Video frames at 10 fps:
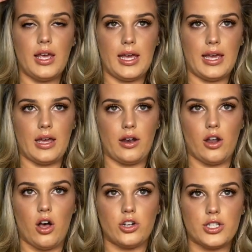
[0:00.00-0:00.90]
and
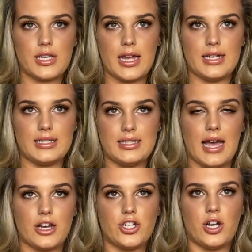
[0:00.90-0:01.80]
I'll just kind of
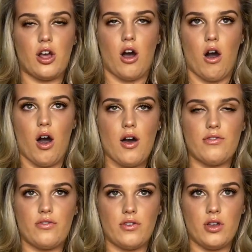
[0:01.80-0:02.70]
section
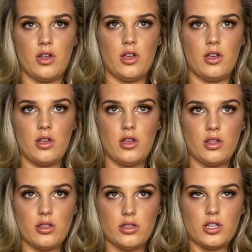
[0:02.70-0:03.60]
off
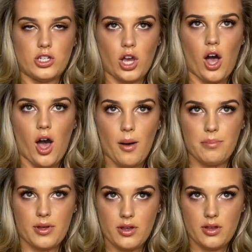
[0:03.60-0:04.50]
the
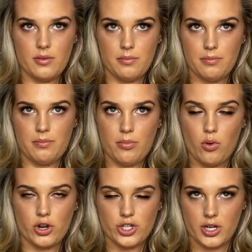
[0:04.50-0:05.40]
top
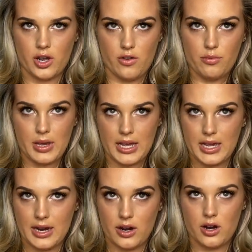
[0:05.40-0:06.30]
portion of my
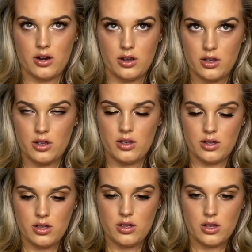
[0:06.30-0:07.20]
hair,
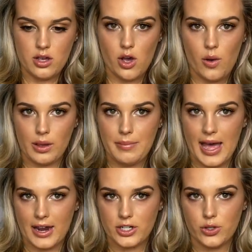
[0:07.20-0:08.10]
going
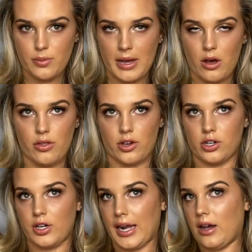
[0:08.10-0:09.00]
back to about the
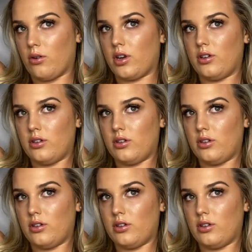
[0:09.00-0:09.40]
crown,